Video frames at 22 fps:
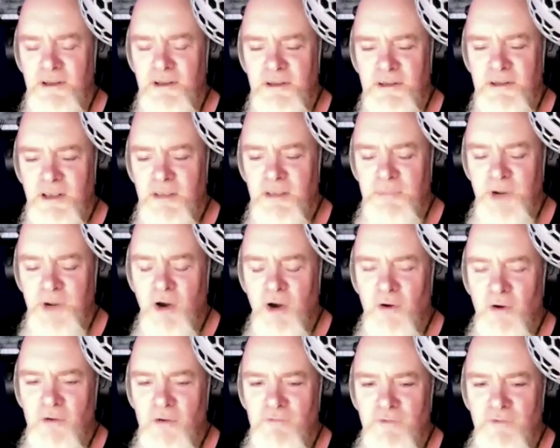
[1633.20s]

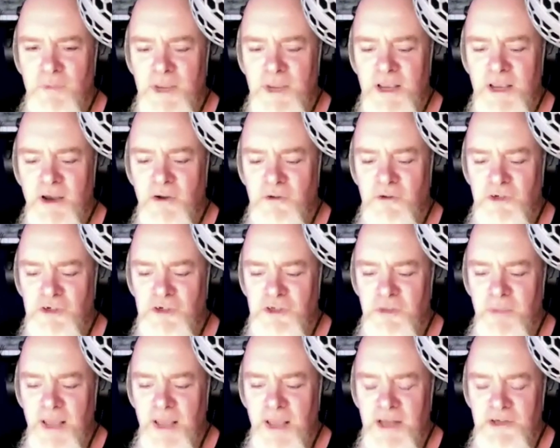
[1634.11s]
But for me, it all just
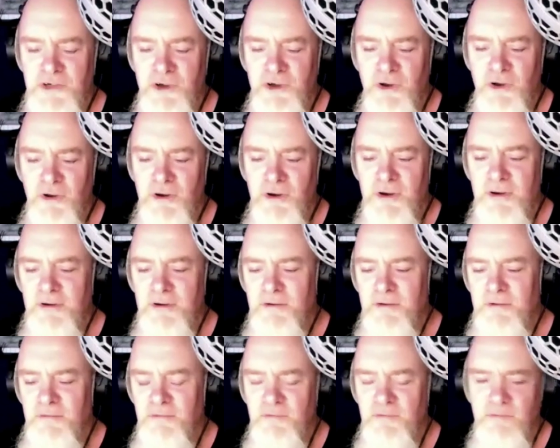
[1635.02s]
depends on
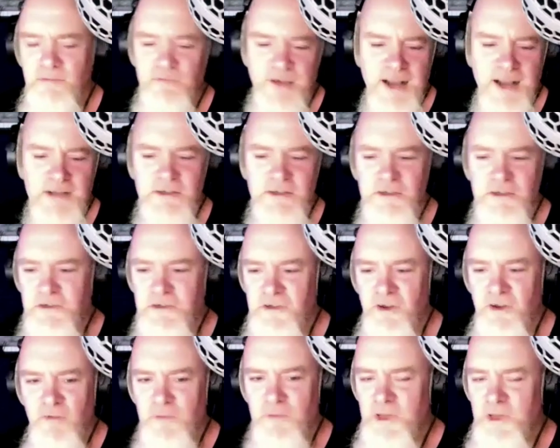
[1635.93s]
factors and
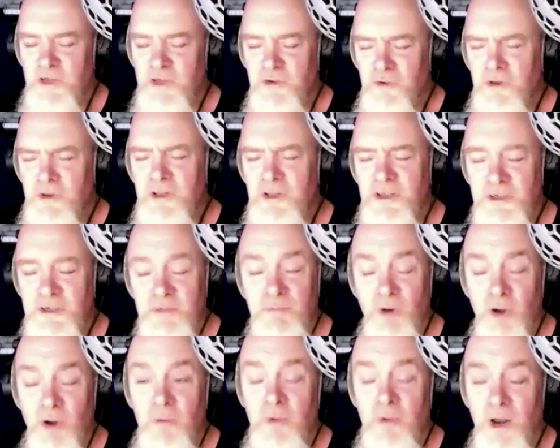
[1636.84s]
stuff. But there's a
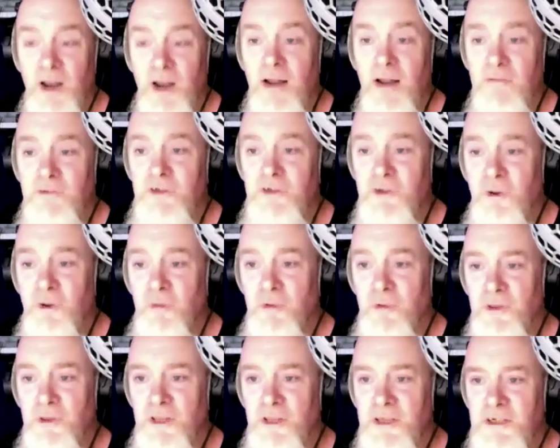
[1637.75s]
point where I'll have to stop
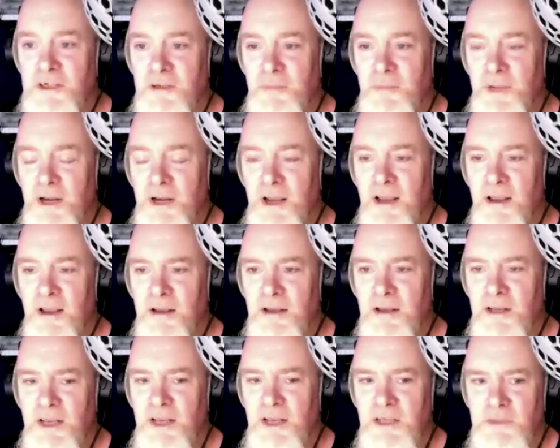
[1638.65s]
doing this. I mean, I
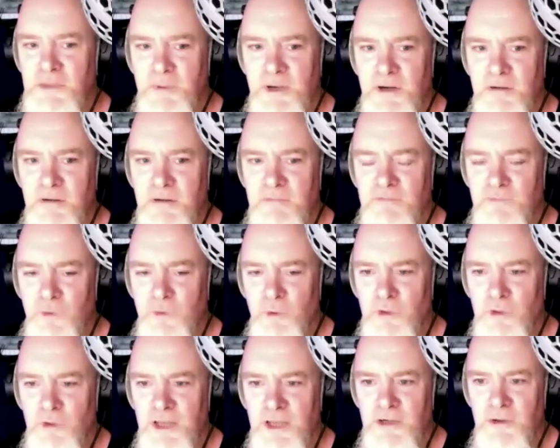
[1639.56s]
spend a full
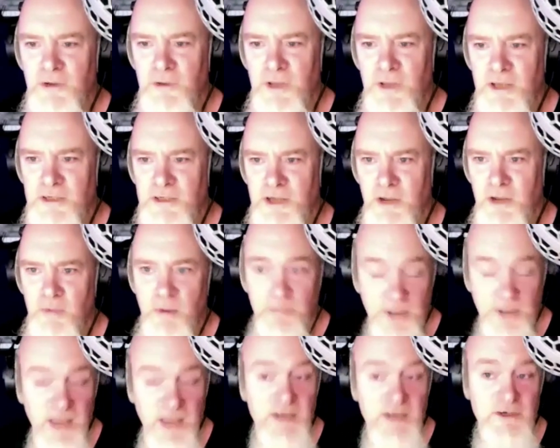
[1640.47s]
day doing this now. My
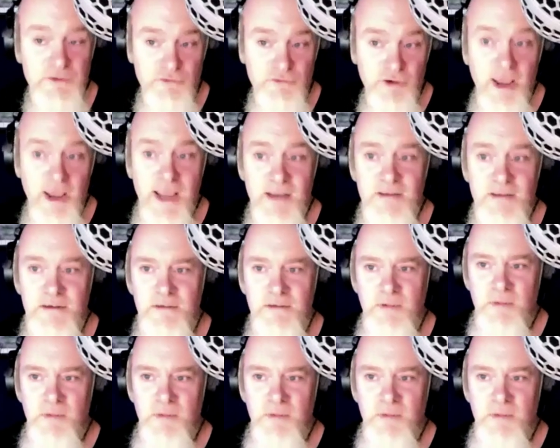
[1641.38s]
back is wrecked.